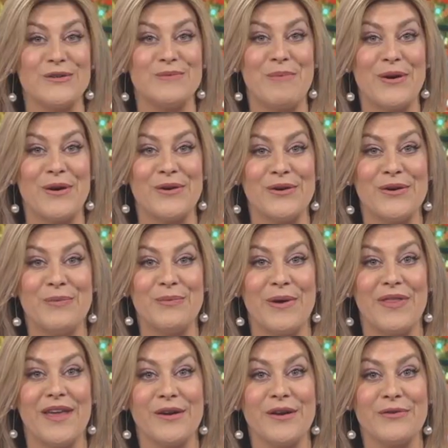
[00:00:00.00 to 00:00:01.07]
partnered
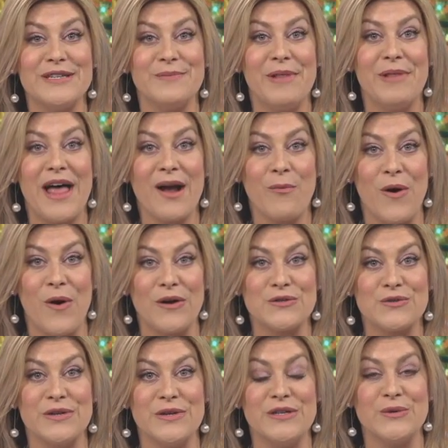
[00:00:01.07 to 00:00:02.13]
with Erie's Black Wall
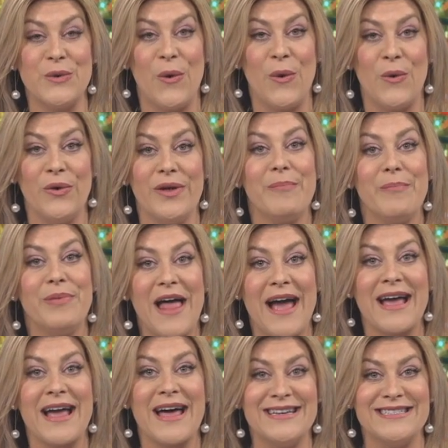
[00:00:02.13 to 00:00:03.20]
Street to hold
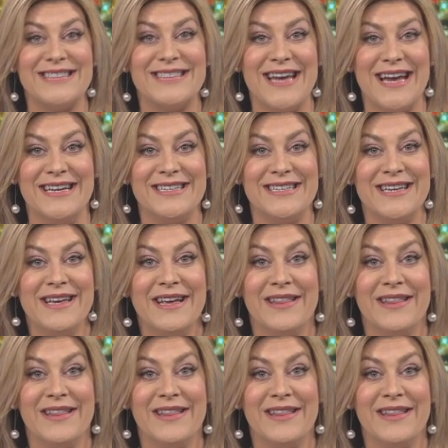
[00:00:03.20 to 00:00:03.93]
Black Ice Night.